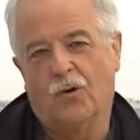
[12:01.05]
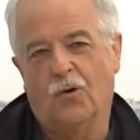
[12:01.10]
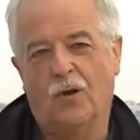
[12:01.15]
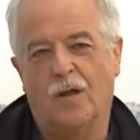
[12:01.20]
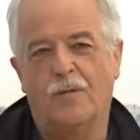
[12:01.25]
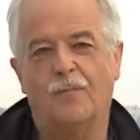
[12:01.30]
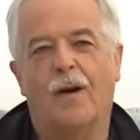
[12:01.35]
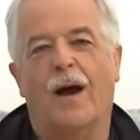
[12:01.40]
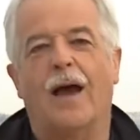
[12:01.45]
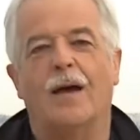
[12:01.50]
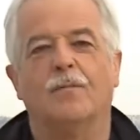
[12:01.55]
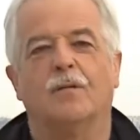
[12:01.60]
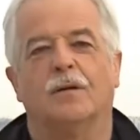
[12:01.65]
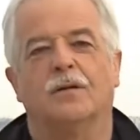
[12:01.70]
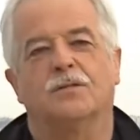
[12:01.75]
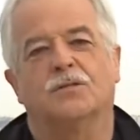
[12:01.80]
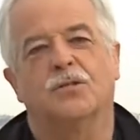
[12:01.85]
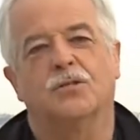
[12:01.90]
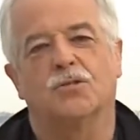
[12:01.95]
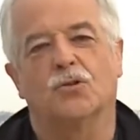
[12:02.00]
the Holy
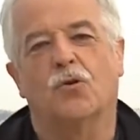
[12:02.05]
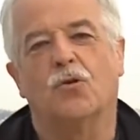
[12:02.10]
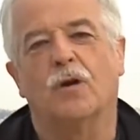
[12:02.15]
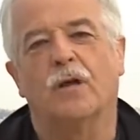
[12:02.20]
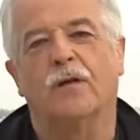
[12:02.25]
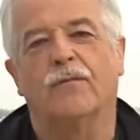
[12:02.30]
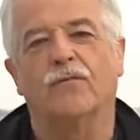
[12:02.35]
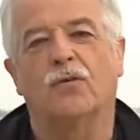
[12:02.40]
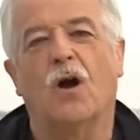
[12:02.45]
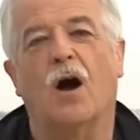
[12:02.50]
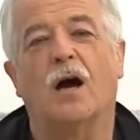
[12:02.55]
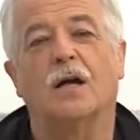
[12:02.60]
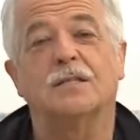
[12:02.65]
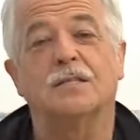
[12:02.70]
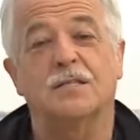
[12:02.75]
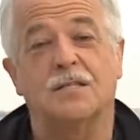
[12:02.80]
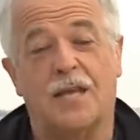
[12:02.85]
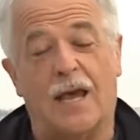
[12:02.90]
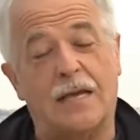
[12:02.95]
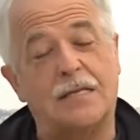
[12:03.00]
Bible is the story of
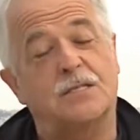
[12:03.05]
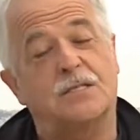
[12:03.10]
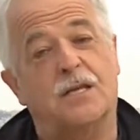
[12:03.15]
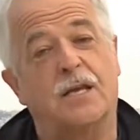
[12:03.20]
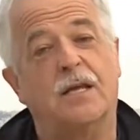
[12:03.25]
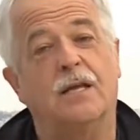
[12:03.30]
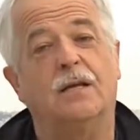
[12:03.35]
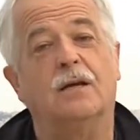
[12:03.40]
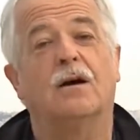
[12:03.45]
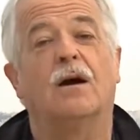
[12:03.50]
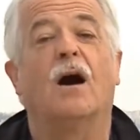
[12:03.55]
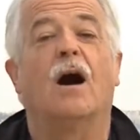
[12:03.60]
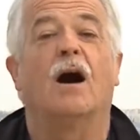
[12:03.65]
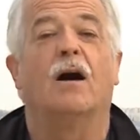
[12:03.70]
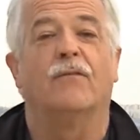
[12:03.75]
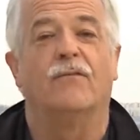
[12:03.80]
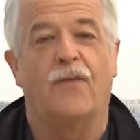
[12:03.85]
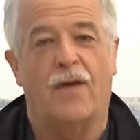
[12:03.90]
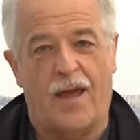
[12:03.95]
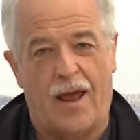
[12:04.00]
God's testing
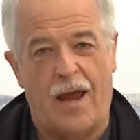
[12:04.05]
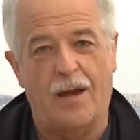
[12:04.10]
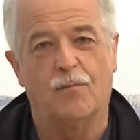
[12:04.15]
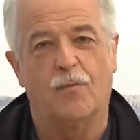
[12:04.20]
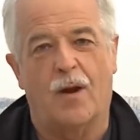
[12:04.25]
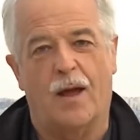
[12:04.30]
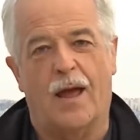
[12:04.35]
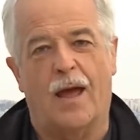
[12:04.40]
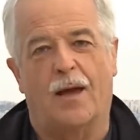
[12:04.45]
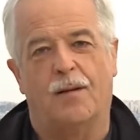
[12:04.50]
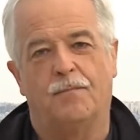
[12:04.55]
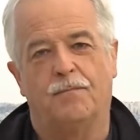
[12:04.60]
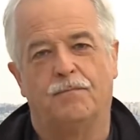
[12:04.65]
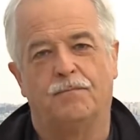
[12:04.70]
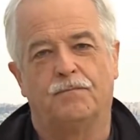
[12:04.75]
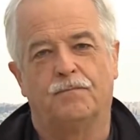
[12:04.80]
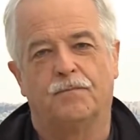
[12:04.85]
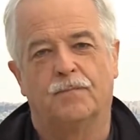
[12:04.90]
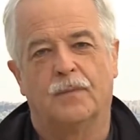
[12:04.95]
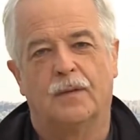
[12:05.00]
of Abraham.
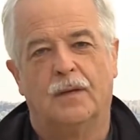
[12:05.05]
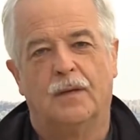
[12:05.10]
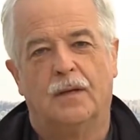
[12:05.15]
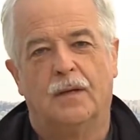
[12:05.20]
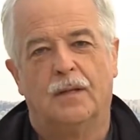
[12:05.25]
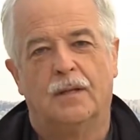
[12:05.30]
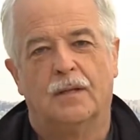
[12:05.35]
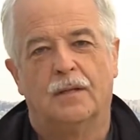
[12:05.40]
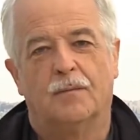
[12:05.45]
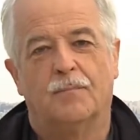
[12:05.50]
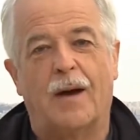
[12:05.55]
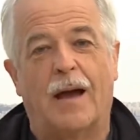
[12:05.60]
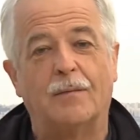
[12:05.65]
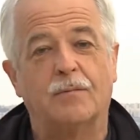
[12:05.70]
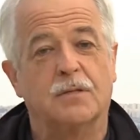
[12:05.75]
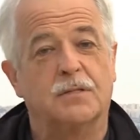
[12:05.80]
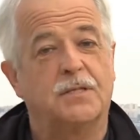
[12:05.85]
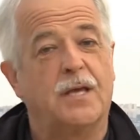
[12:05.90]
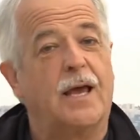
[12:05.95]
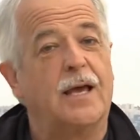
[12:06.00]
The
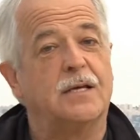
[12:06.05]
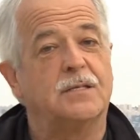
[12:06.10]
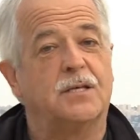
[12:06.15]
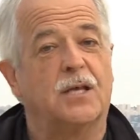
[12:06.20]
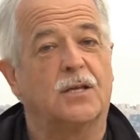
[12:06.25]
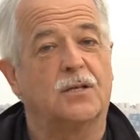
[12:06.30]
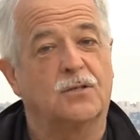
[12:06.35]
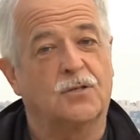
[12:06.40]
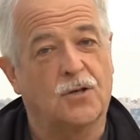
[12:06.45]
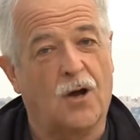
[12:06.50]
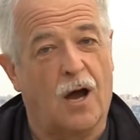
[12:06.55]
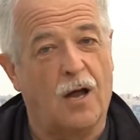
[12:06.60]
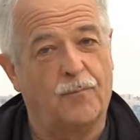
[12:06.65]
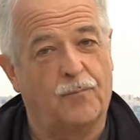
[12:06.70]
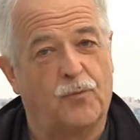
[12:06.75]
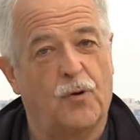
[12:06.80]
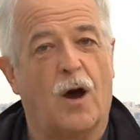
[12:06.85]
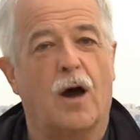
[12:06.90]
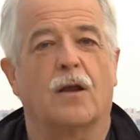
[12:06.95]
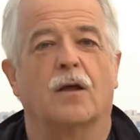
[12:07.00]
Bible says that
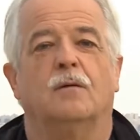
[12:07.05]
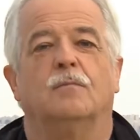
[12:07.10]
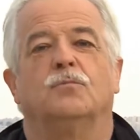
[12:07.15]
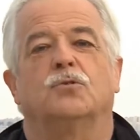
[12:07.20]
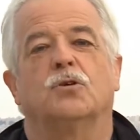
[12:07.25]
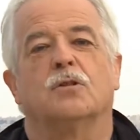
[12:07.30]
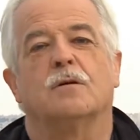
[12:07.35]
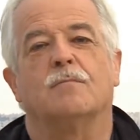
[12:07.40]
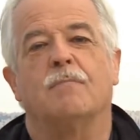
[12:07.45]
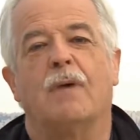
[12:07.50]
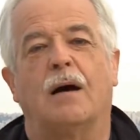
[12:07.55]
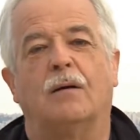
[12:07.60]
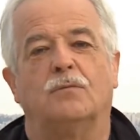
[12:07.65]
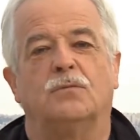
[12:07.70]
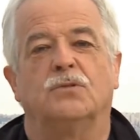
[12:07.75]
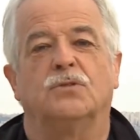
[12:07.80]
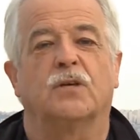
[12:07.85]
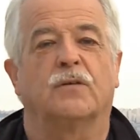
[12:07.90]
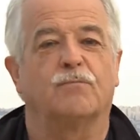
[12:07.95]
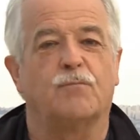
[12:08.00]
God brought him to the
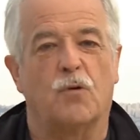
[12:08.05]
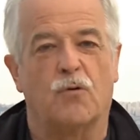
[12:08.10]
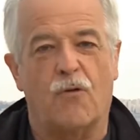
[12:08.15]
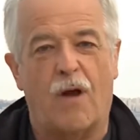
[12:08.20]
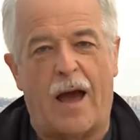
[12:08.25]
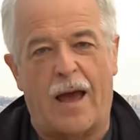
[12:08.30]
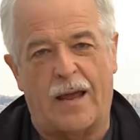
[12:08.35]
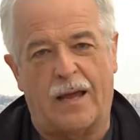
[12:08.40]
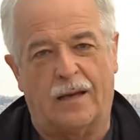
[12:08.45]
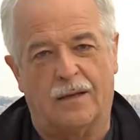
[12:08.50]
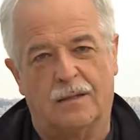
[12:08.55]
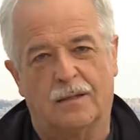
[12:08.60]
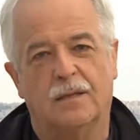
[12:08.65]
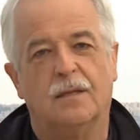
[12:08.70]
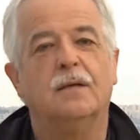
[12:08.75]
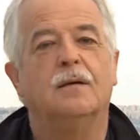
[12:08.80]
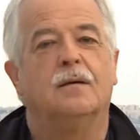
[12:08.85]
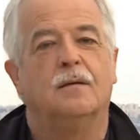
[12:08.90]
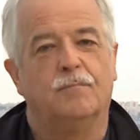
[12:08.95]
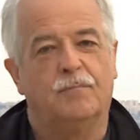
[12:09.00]
mountains of Moriah,
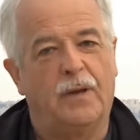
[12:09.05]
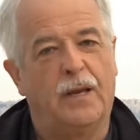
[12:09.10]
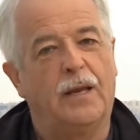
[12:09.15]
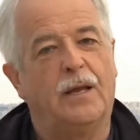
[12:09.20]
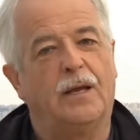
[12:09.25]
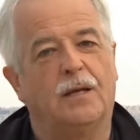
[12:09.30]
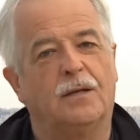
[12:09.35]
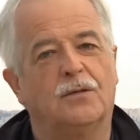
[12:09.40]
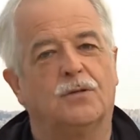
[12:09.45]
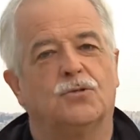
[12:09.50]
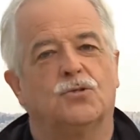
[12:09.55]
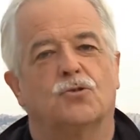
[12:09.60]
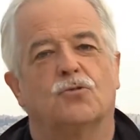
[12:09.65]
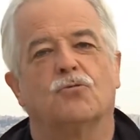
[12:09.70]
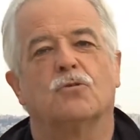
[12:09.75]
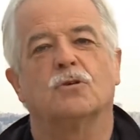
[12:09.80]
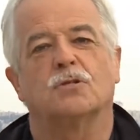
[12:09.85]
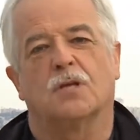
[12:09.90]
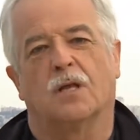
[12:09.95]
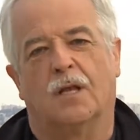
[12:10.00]
meaning
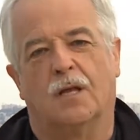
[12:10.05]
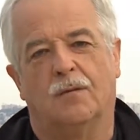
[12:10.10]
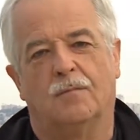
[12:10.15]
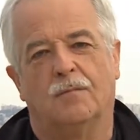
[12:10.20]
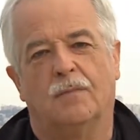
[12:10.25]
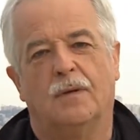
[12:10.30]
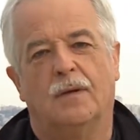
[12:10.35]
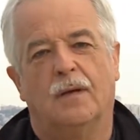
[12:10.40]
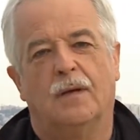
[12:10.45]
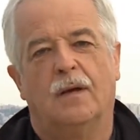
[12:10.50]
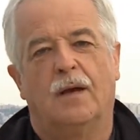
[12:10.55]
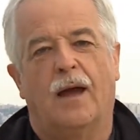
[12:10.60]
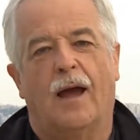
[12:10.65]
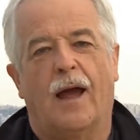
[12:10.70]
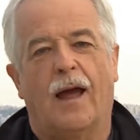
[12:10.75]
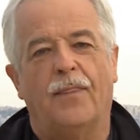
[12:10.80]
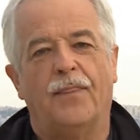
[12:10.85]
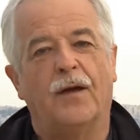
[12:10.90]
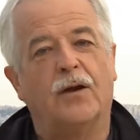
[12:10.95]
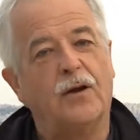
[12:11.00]
Jerusalem,
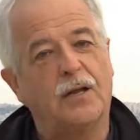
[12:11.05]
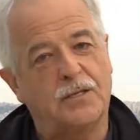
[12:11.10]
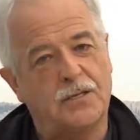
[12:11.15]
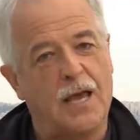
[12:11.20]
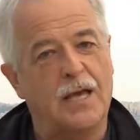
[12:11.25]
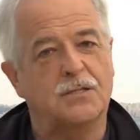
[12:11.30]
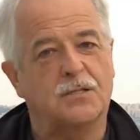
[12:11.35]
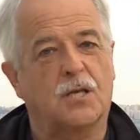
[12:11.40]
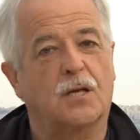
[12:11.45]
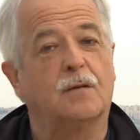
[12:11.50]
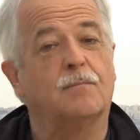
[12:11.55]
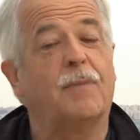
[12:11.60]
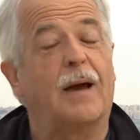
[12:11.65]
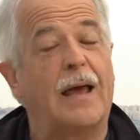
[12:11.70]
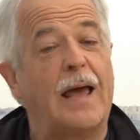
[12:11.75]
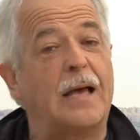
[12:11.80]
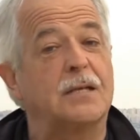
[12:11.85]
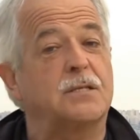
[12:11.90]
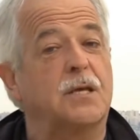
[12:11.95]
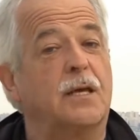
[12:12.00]
and there he tested him
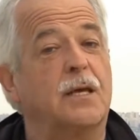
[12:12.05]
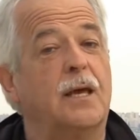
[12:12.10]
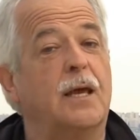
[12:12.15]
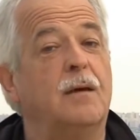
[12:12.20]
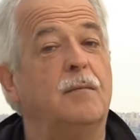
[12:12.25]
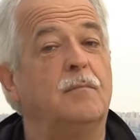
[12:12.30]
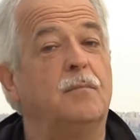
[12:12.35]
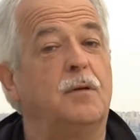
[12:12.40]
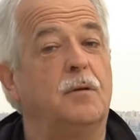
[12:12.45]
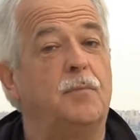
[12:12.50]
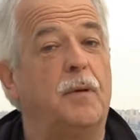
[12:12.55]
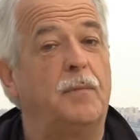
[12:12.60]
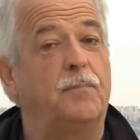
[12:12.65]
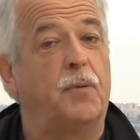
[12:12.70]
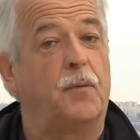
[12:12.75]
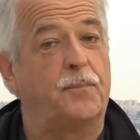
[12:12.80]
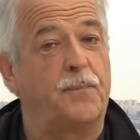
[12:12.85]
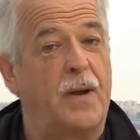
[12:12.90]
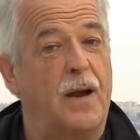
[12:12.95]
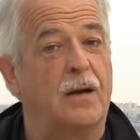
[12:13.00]
by asking him to be
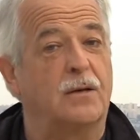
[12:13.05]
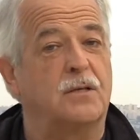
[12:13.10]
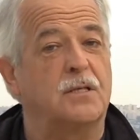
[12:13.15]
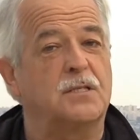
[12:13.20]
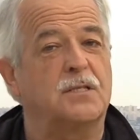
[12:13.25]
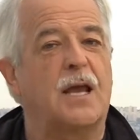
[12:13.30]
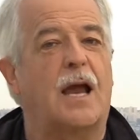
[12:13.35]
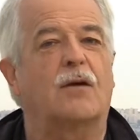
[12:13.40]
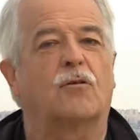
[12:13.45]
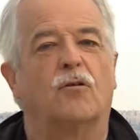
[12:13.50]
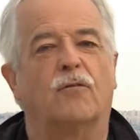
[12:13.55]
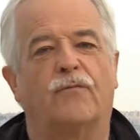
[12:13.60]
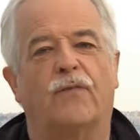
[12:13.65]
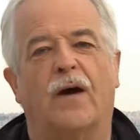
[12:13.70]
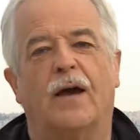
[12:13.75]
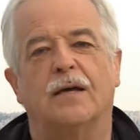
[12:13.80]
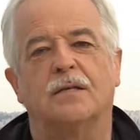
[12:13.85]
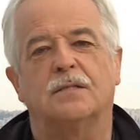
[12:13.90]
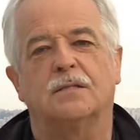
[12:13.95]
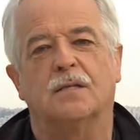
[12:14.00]
prepared to
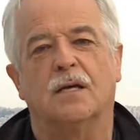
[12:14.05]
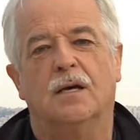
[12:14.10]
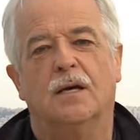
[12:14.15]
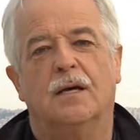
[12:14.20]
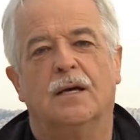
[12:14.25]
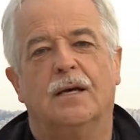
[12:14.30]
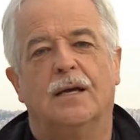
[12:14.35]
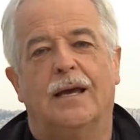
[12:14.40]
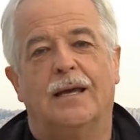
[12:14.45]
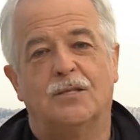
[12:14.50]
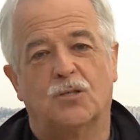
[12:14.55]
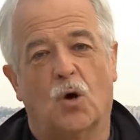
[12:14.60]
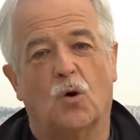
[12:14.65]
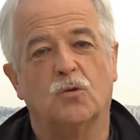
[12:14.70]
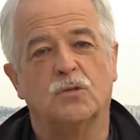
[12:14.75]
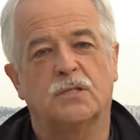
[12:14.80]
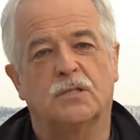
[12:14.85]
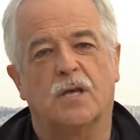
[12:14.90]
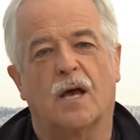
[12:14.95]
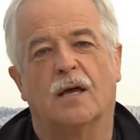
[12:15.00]
sacrifice his
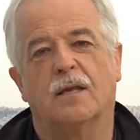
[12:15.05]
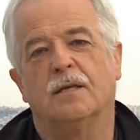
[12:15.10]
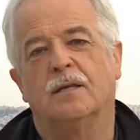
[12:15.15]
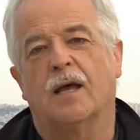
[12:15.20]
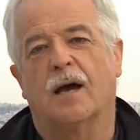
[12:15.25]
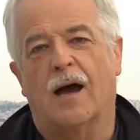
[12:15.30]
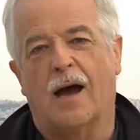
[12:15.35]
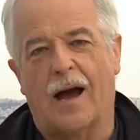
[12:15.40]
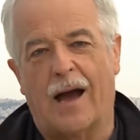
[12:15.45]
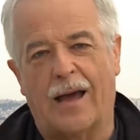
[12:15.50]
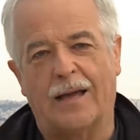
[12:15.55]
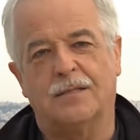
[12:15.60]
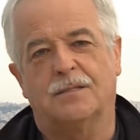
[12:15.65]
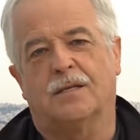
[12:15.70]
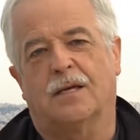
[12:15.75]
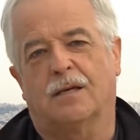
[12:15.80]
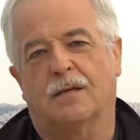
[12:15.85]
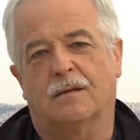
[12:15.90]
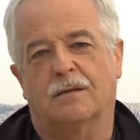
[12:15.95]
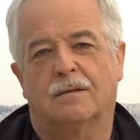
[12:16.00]
own son,
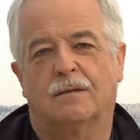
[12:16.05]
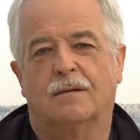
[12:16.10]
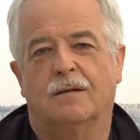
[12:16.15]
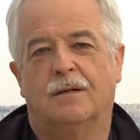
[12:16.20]
Isaac.